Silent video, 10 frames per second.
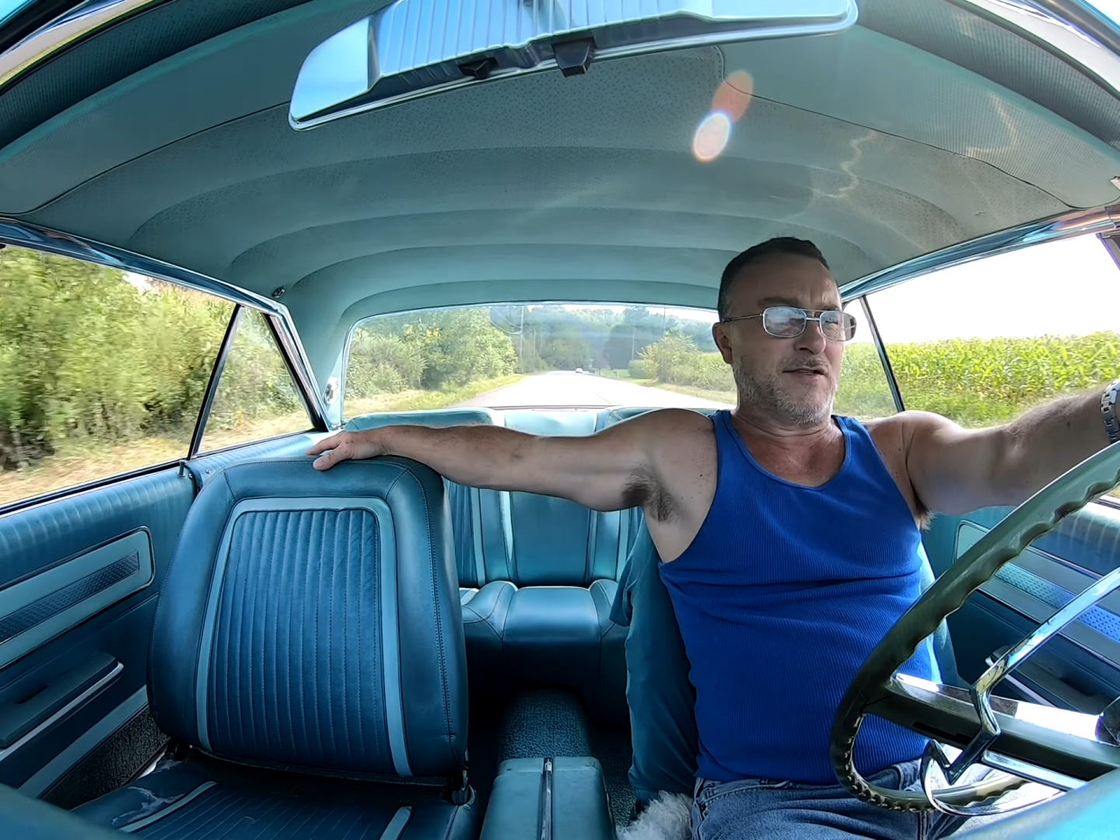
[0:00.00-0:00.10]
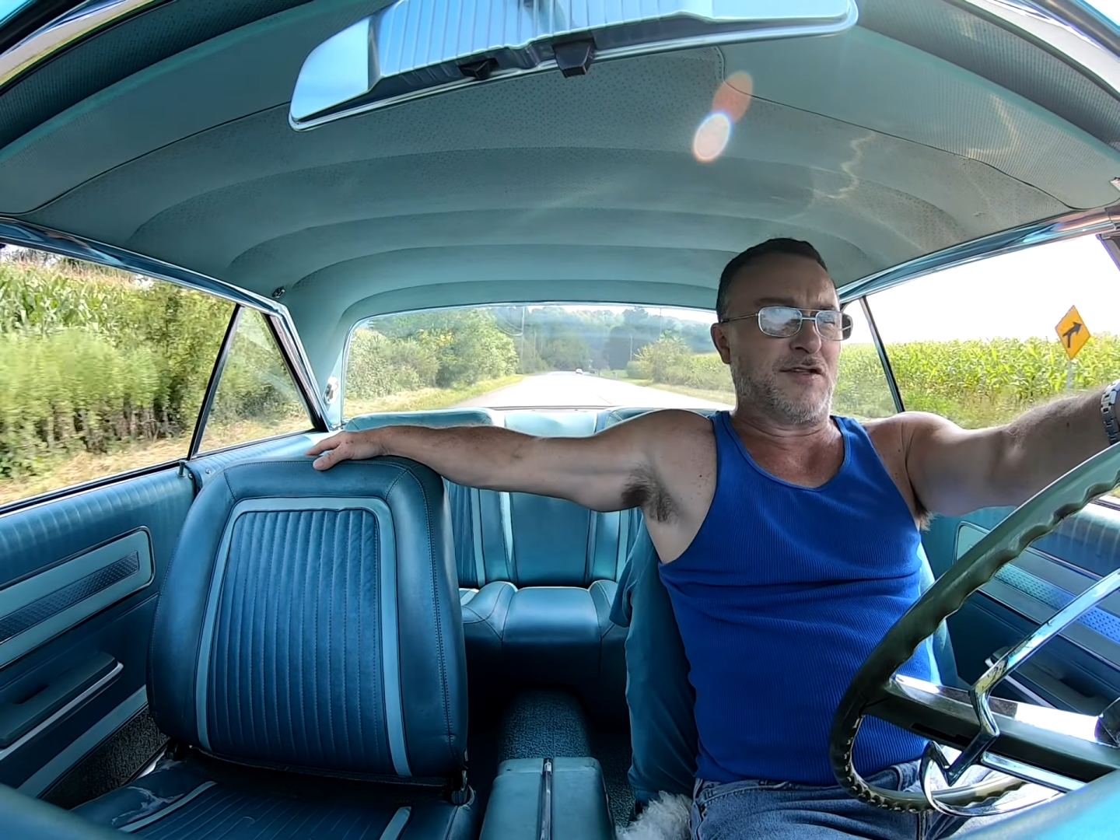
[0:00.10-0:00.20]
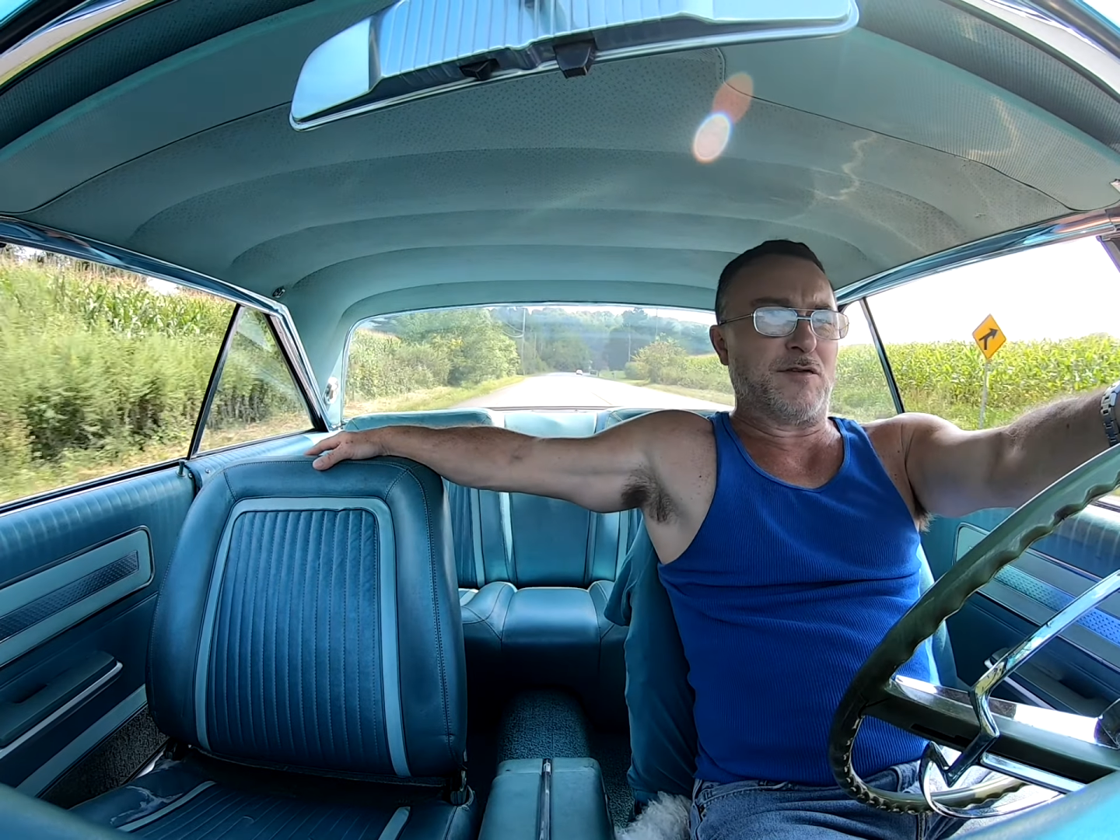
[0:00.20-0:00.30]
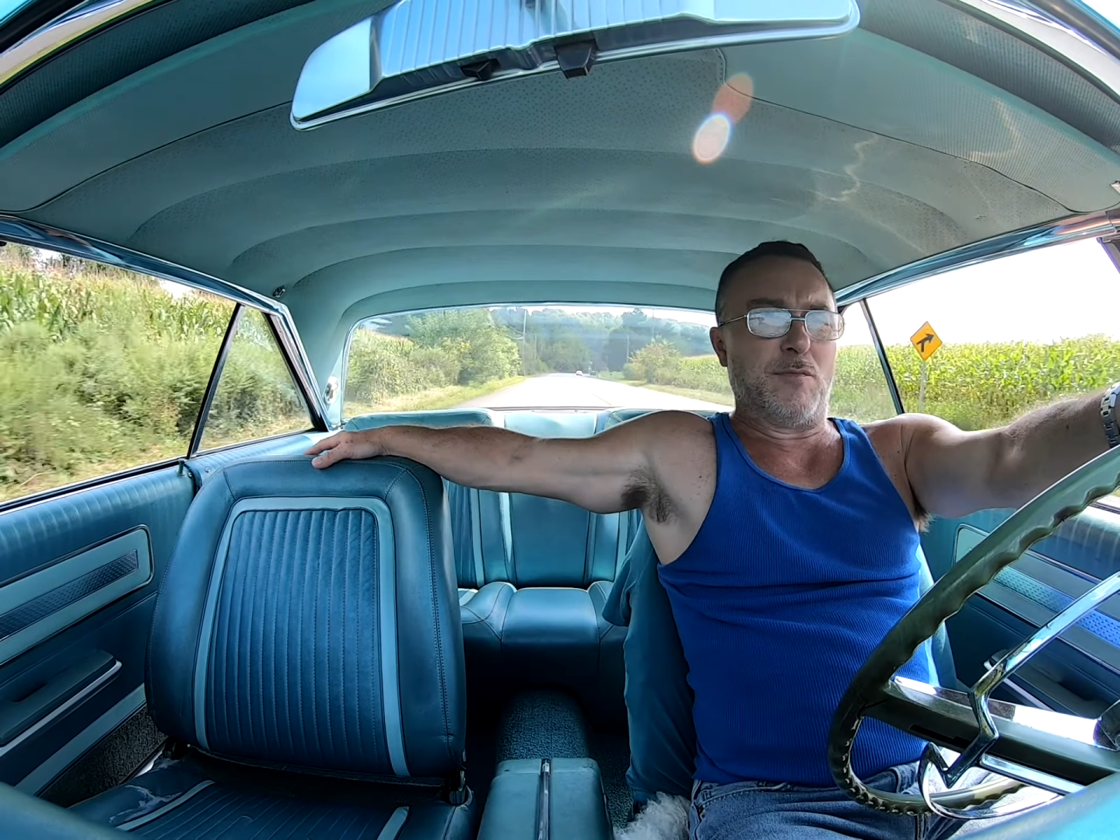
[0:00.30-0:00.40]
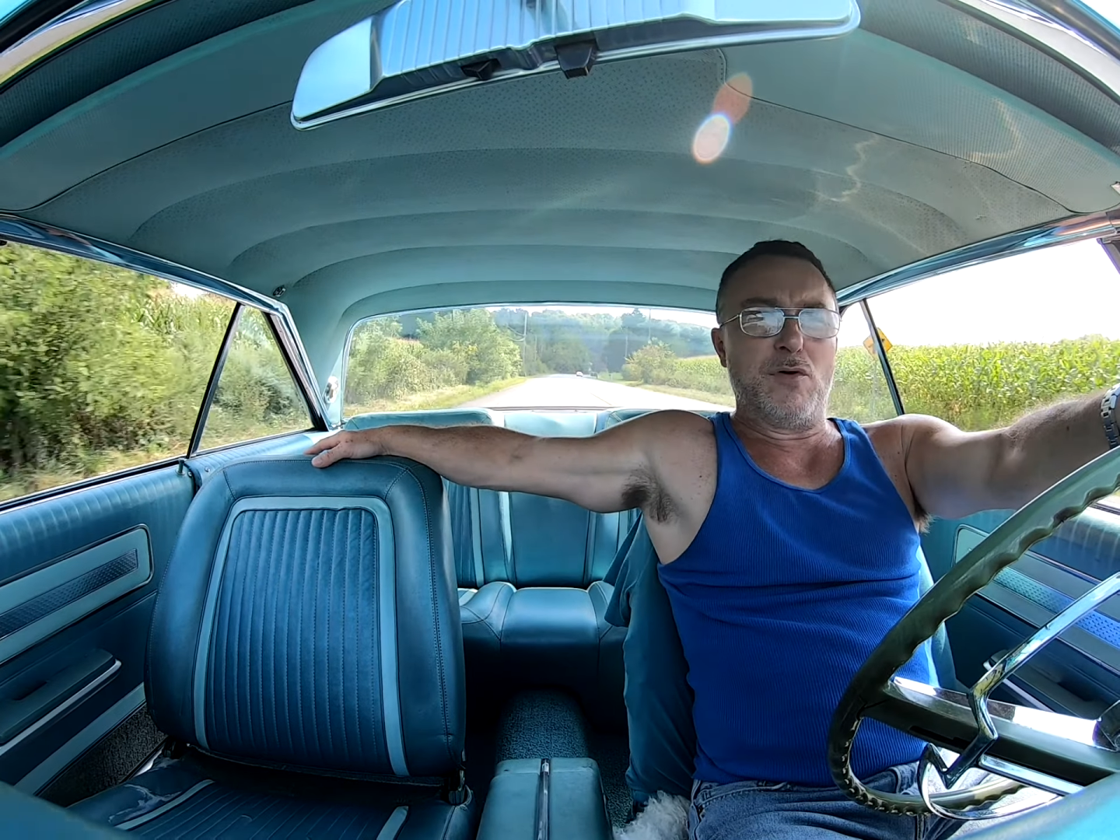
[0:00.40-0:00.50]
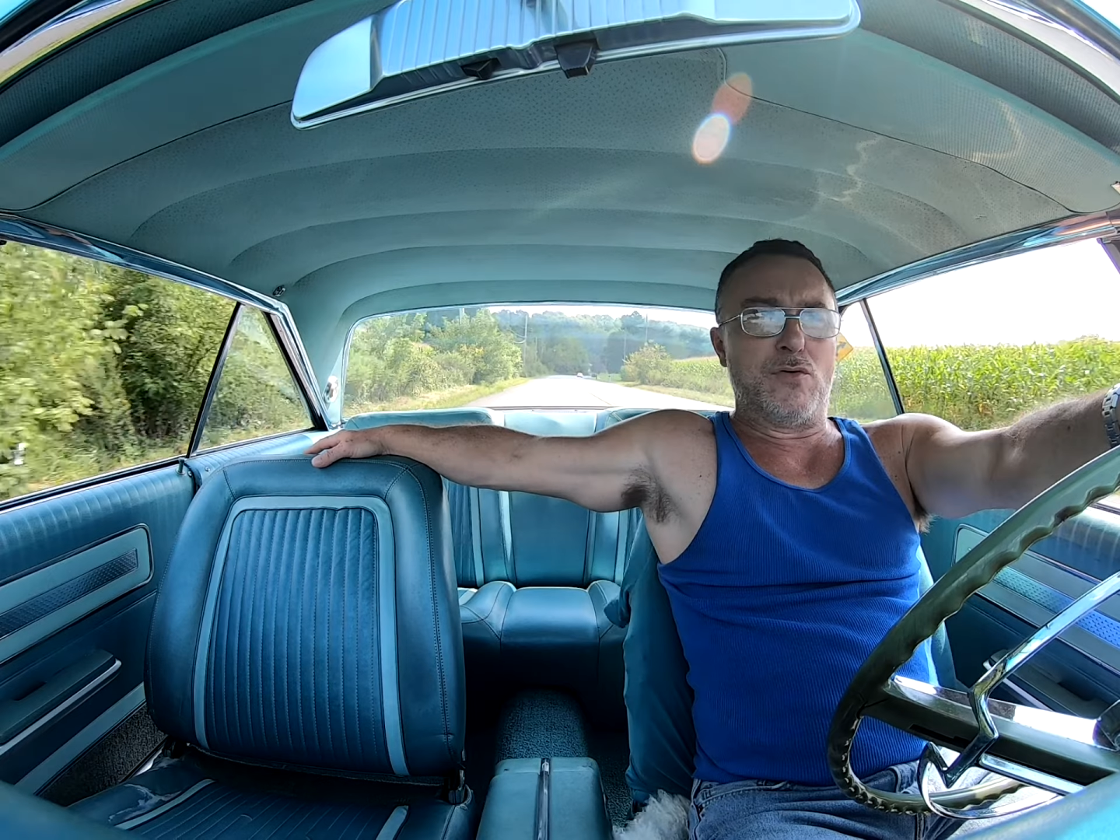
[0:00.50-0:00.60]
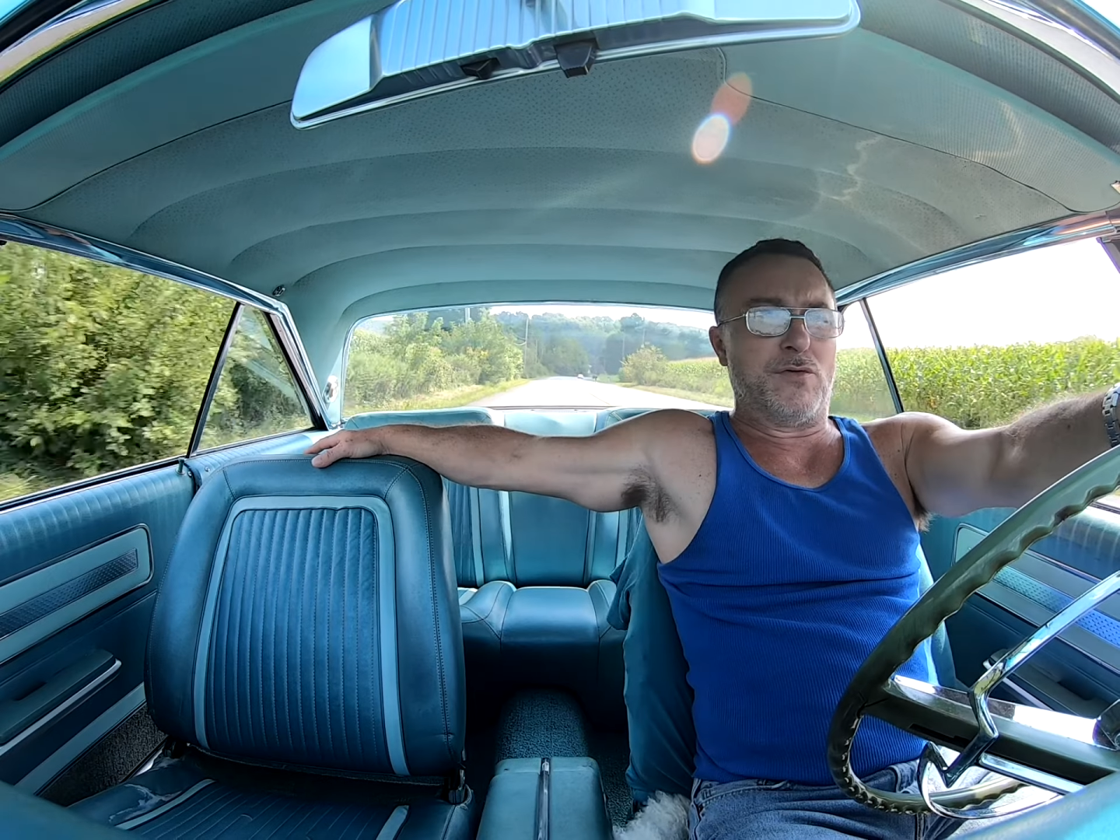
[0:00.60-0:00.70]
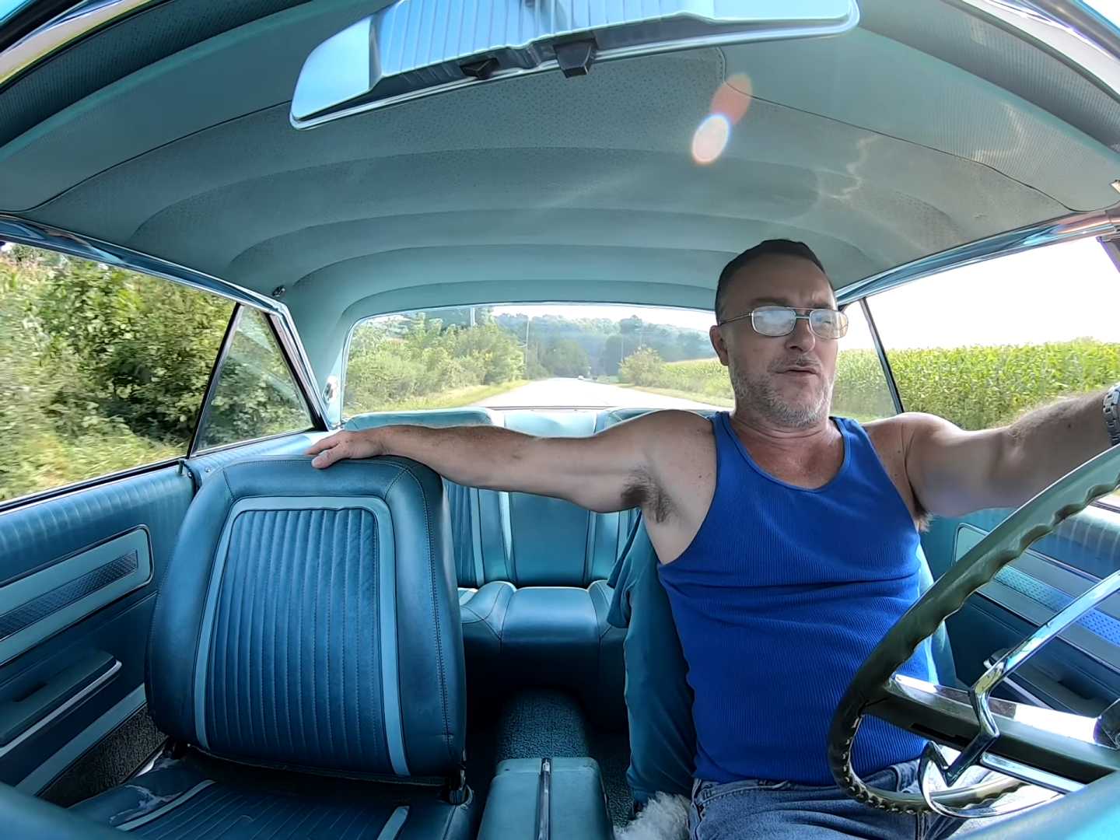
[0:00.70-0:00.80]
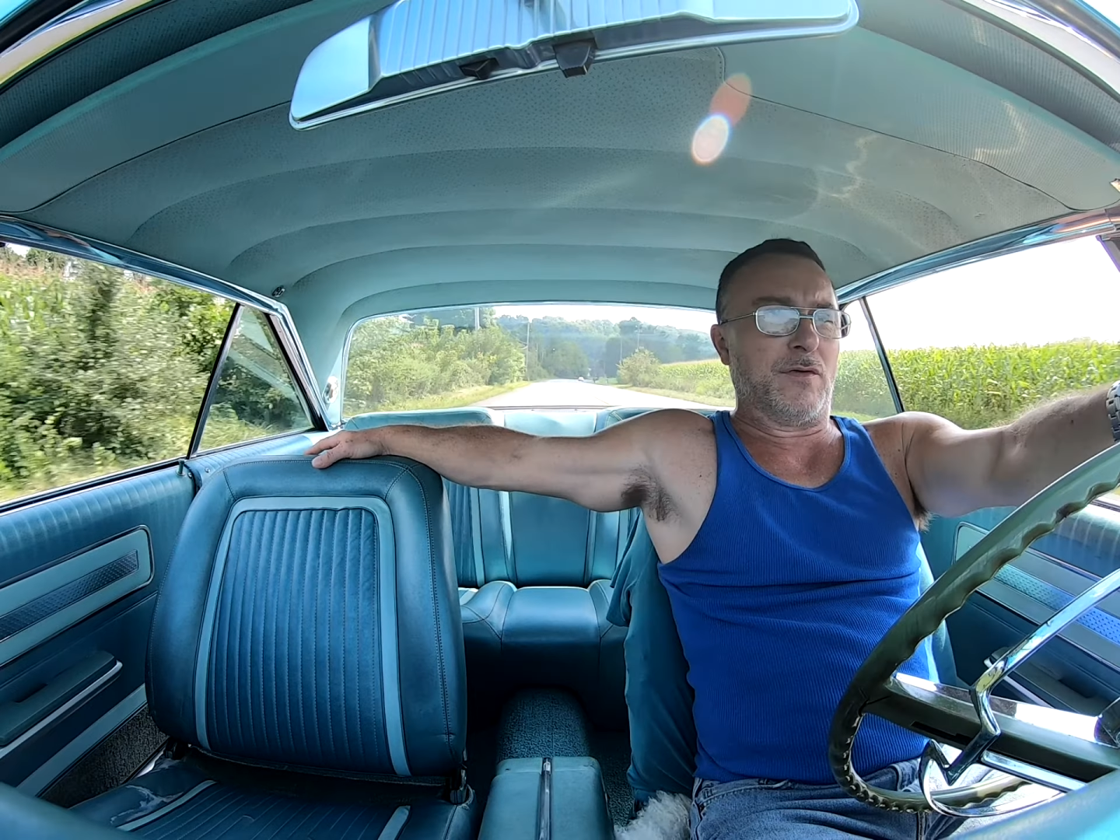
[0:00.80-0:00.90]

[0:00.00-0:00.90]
smooth.